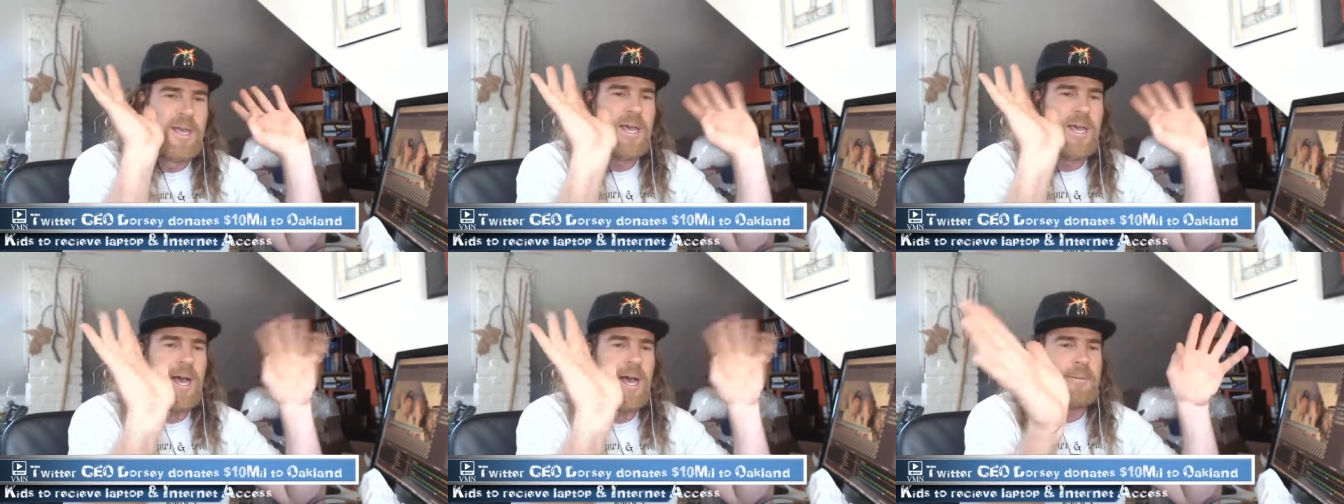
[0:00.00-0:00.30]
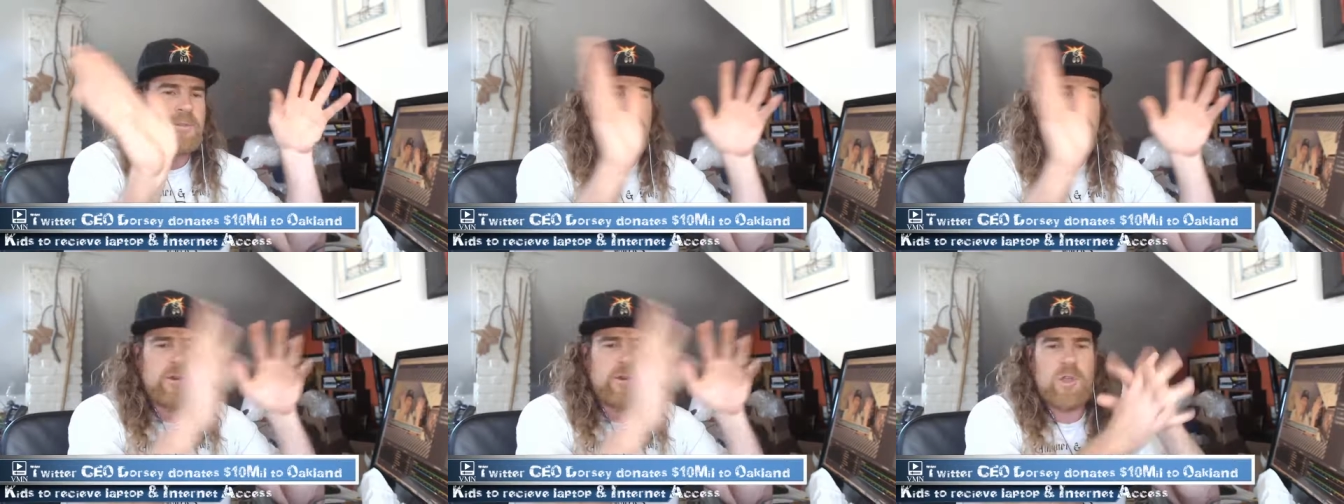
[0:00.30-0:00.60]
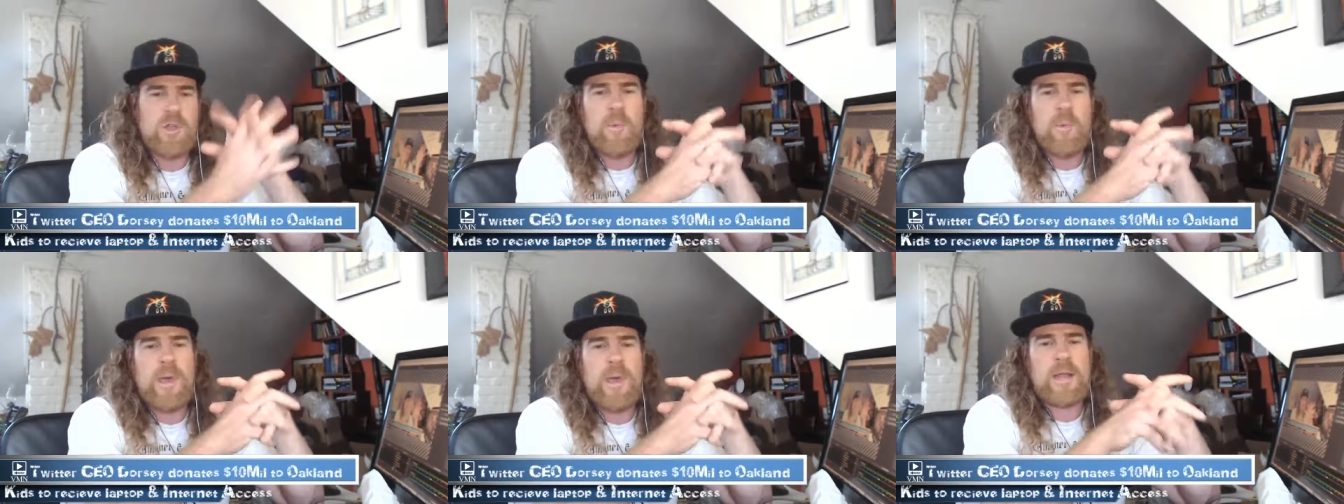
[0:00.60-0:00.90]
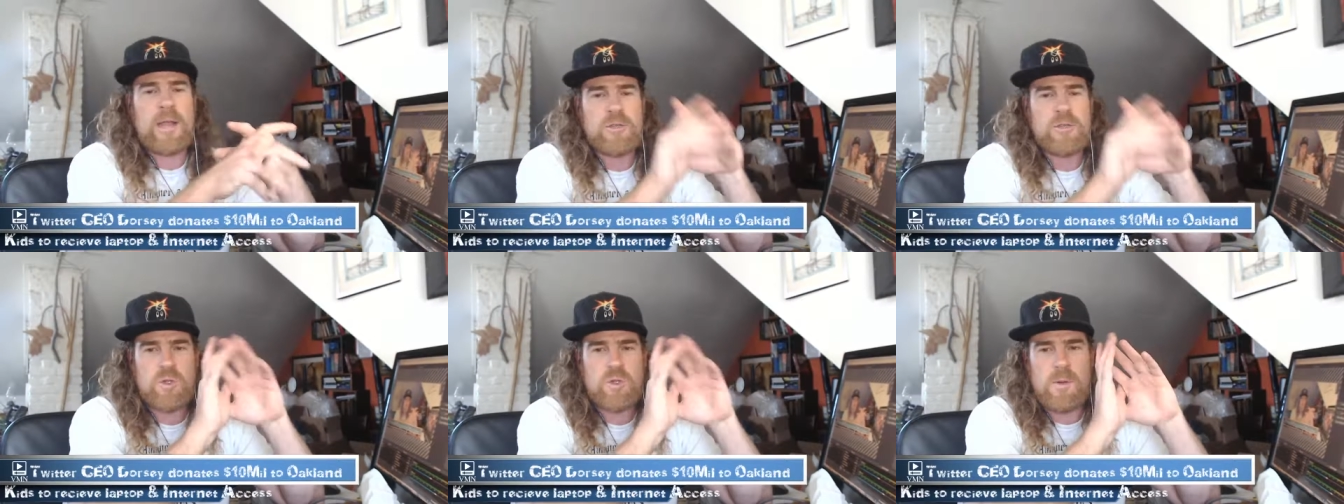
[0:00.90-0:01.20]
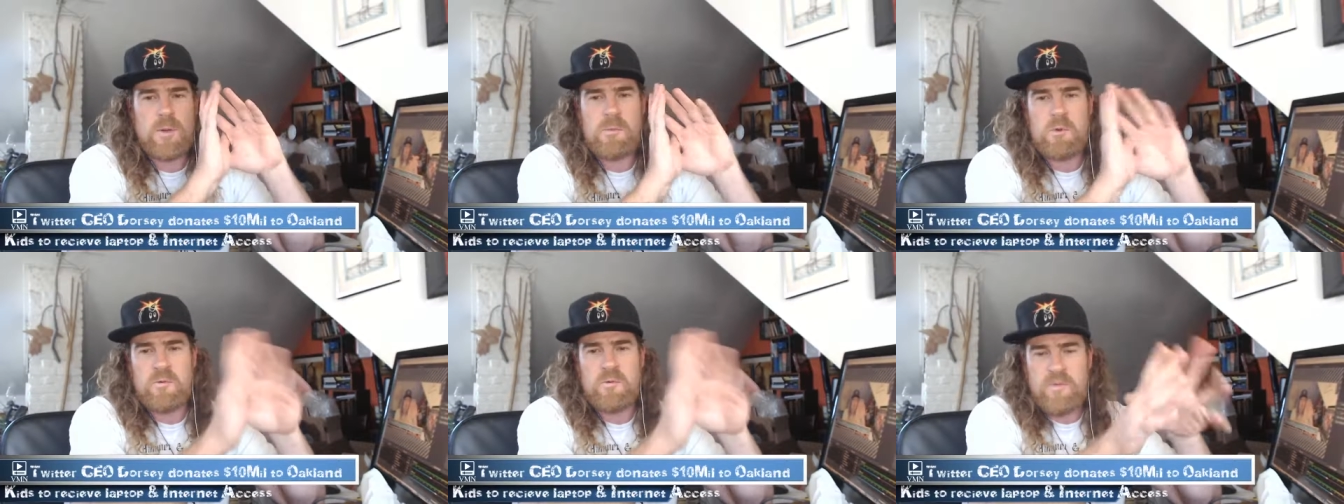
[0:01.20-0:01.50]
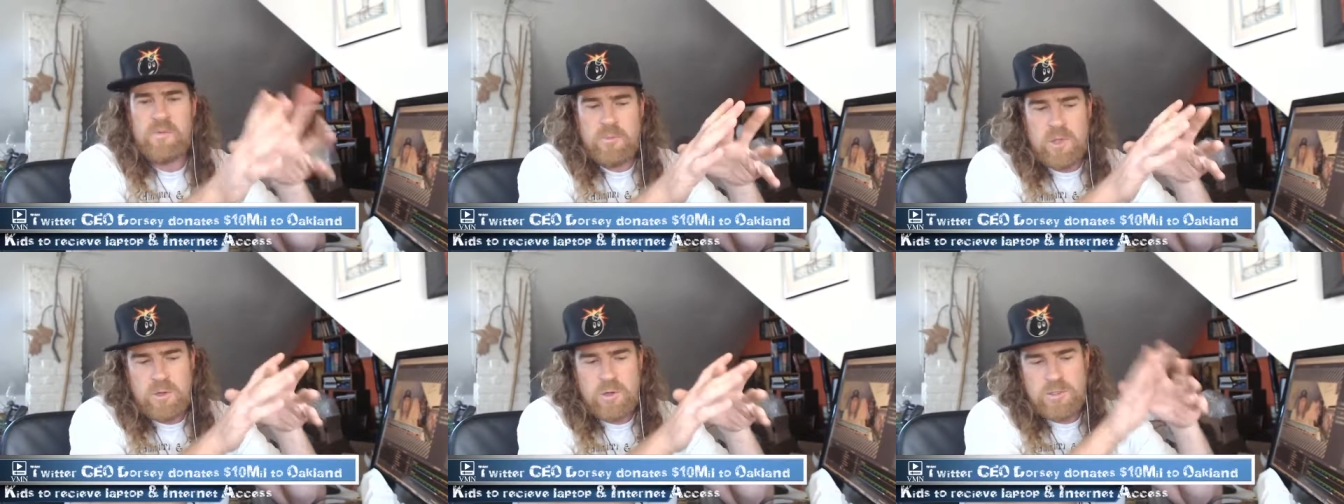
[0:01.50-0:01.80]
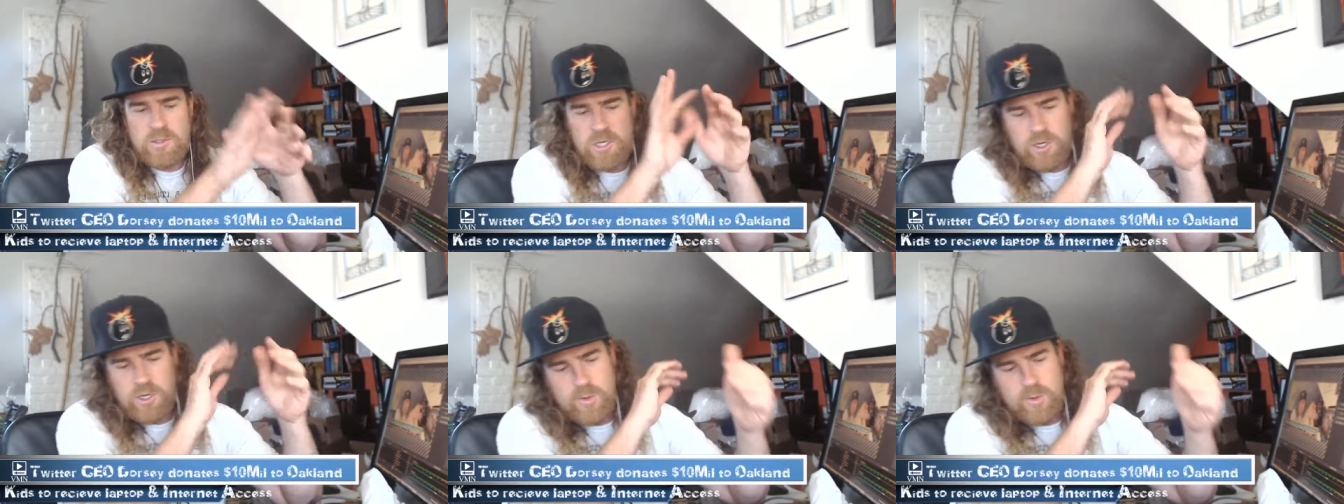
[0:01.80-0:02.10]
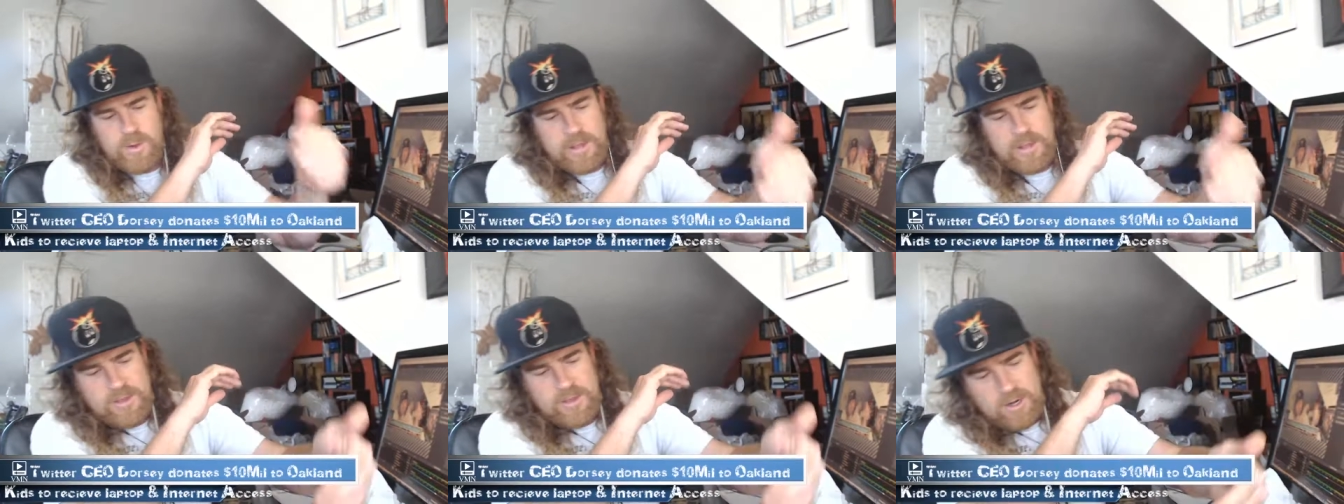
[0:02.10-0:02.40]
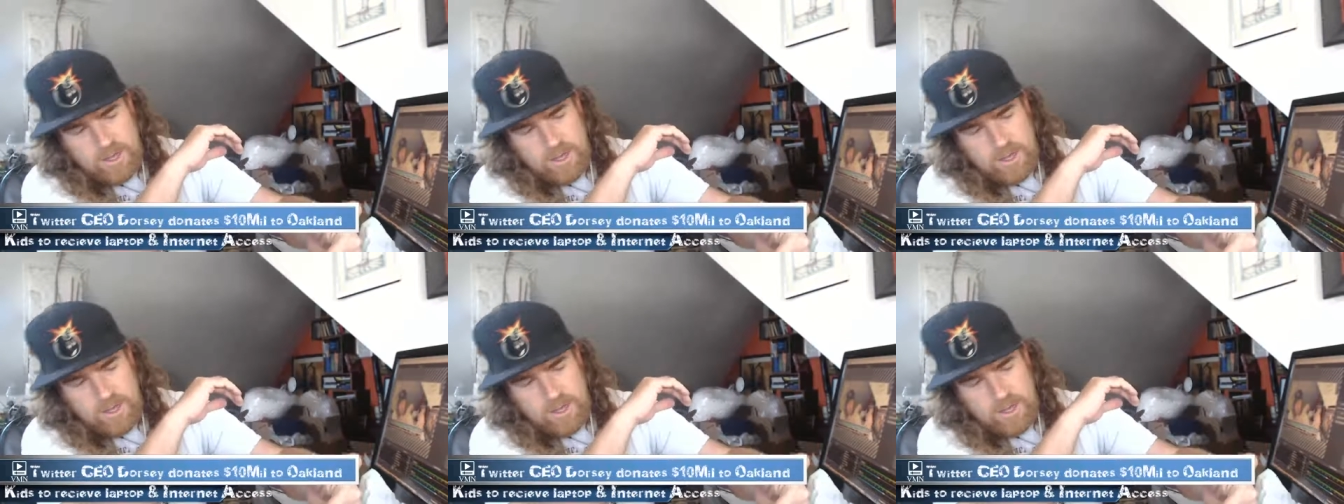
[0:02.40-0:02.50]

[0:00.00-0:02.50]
I'm just going to go back to streaming from YouTube and then